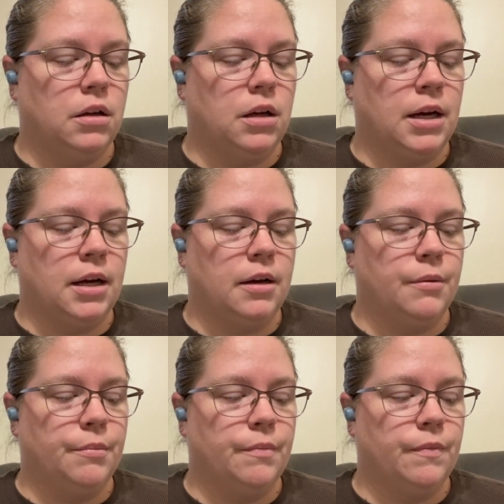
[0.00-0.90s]

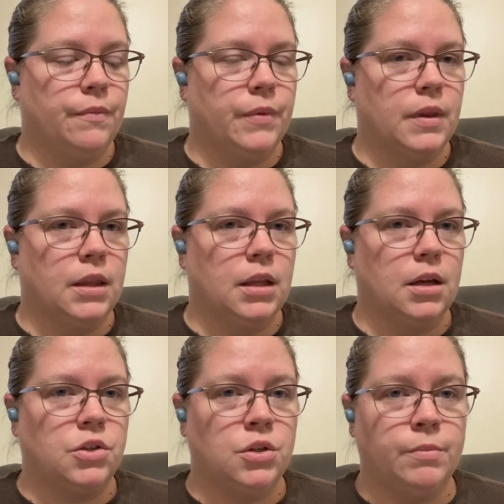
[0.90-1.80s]

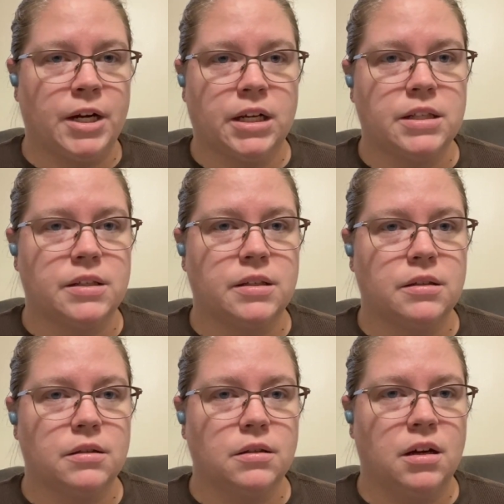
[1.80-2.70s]
2 buckets
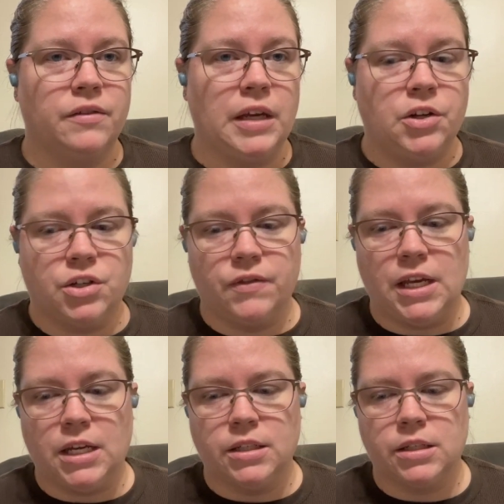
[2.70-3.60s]
of each of
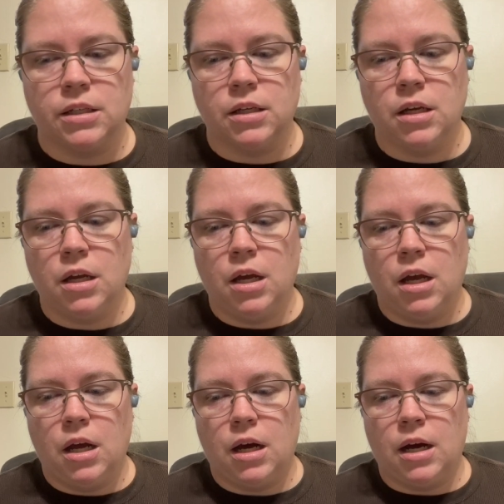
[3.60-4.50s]
these.
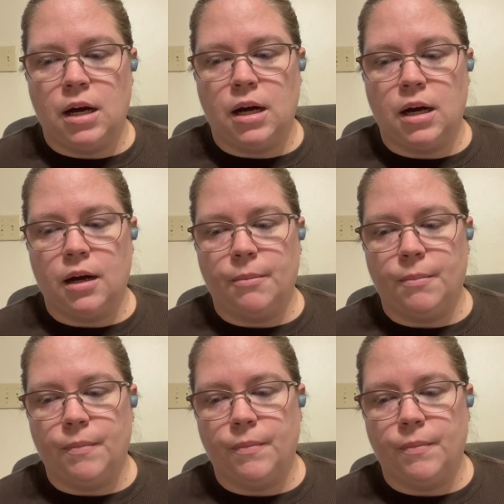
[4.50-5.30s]
The